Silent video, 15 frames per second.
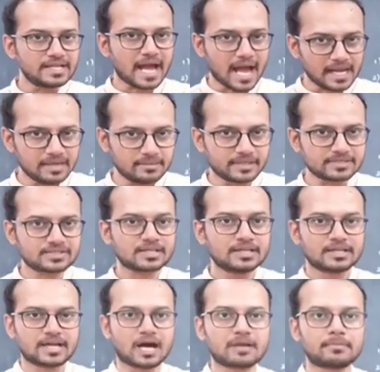3 elements,
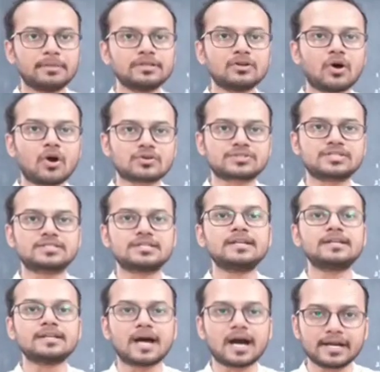carbon,
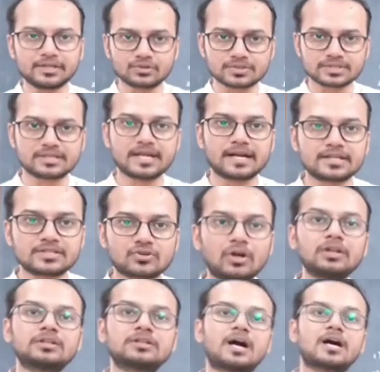oxygen and hydrogen, that is
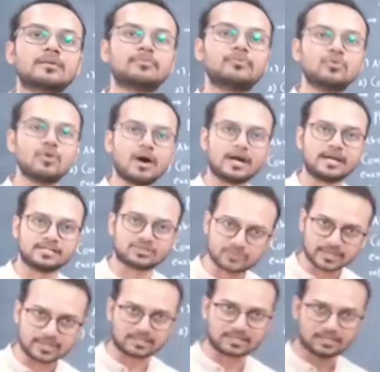called
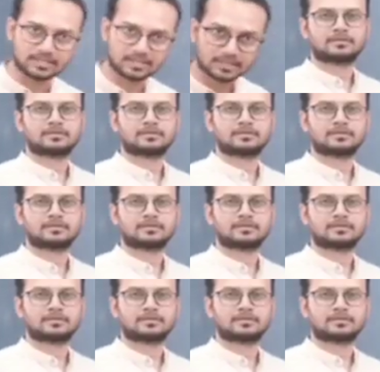carbohydrate.